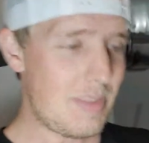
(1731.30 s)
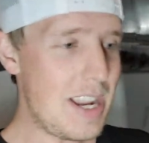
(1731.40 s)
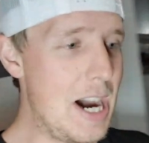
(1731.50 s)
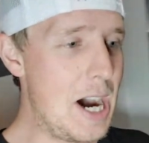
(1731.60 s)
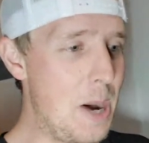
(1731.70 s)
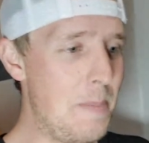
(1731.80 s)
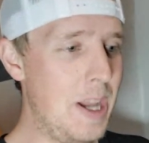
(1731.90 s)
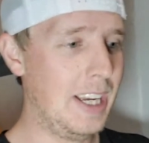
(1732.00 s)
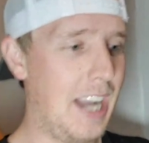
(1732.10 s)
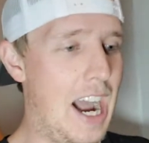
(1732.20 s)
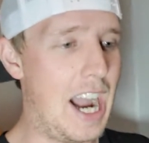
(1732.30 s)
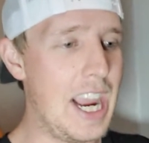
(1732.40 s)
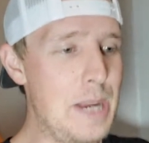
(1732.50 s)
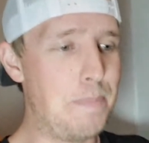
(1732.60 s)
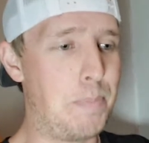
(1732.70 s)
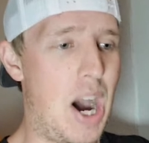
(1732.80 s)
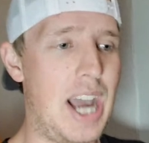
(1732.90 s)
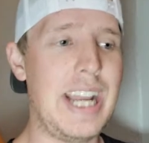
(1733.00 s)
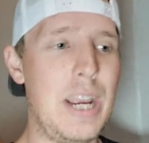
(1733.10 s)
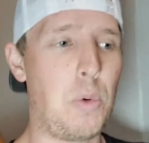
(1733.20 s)
I
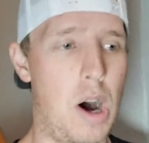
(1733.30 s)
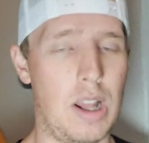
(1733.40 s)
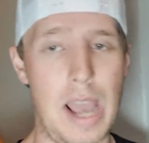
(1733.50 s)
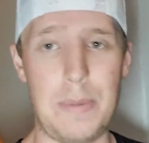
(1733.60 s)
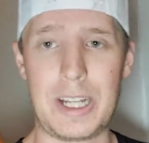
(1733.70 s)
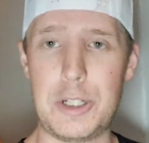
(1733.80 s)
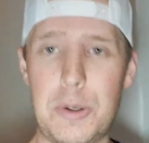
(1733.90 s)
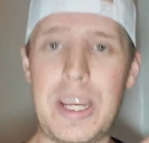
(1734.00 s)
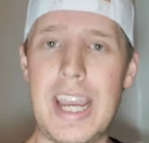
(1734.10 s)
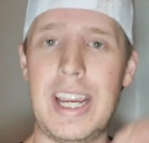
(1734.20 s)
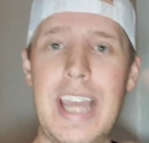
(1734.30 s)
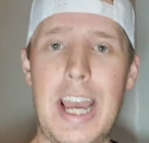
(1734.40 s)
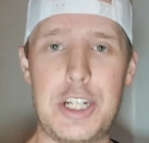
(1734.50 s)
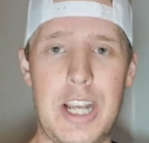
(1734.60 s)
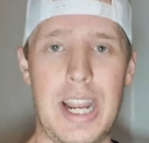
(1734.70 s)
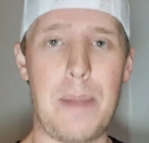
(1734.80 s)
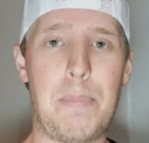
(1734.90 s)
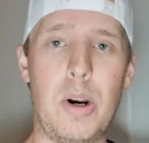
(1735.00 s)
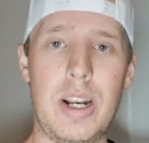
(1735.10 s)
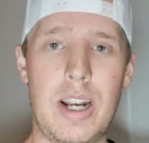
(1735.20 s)
bought a walleye because you can't catch it
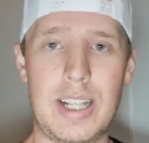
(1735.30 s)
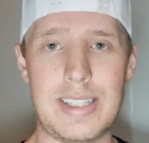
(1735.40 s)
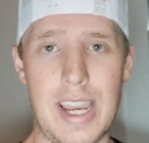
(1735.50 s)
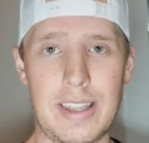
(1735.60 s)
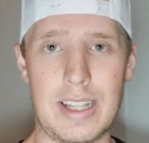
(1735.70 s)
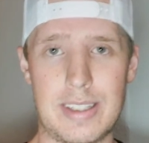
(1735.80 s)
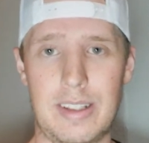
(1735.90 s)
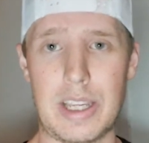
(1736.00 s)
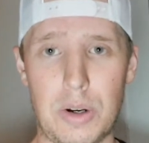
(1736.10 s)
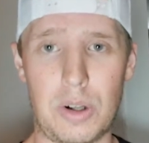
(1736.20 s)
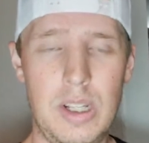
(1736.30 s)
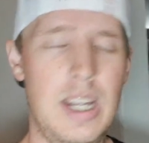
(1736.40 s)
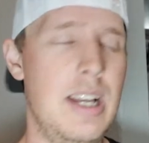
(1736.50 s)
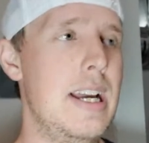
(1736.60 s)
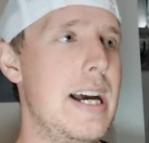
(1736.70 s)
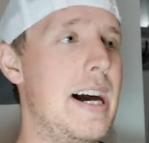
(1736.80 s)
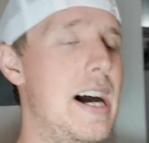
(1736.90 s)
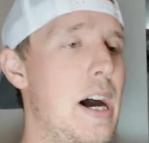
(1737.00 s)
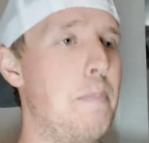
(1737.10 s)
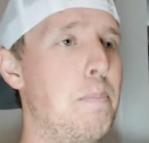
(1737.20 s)
and put it in a tank. That's illegal.
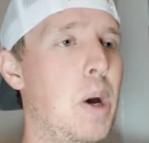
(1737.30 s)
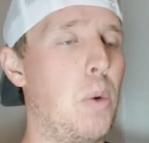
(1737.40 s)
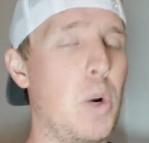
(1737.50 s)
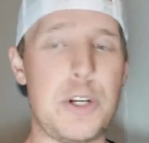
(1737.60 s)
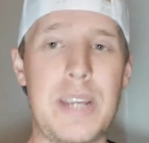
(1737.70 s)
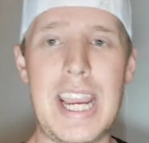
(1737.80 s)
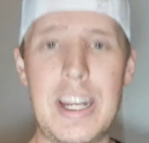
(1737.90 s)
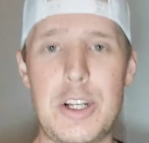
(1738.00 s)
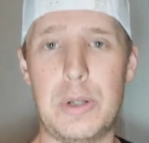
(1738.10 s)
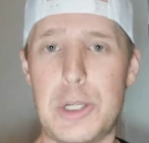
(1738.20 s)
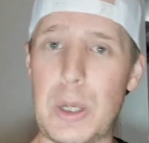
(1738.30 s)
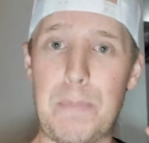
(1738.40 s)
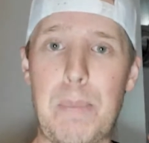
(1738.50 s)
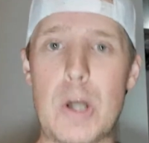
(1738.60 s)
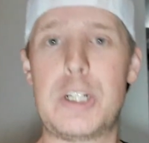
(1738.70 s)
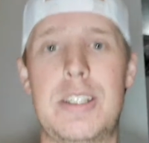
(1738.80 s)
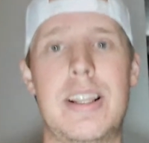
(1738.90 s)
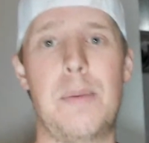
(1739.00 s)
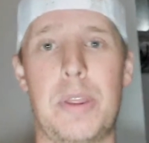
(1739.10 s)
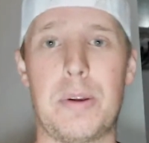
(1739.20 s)
But what you can do is you can purchase
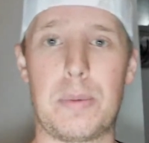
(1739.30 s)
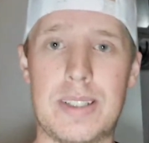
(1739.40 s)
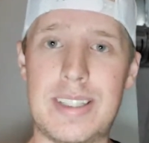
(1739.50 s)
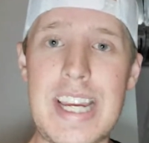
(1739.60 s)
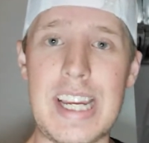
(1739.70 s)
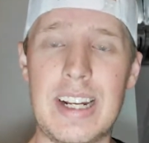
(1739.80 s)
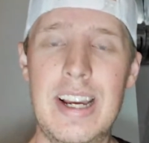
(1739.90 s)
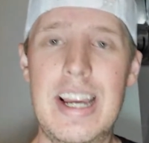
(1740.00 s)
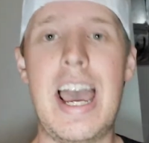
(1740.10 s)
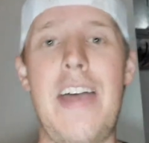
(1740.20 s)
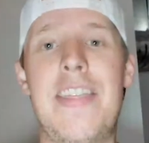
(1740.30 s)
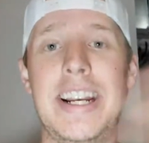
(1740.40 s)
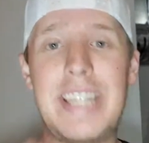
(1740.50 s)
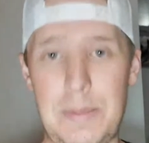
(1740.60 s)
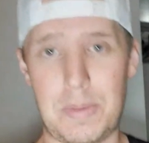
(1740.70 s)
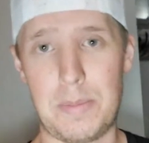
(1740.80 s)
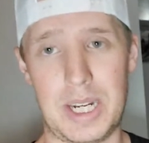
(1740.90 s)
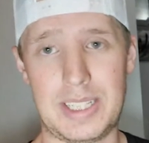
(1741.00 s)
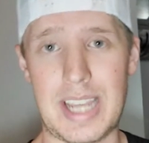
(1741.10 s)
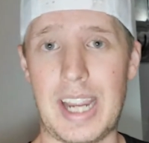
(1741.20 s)
them with a receipt and then keep them
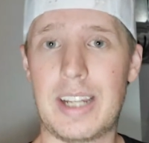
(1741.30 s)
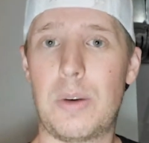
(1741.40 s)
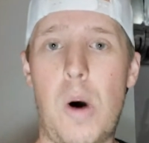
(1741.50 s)
in a tank.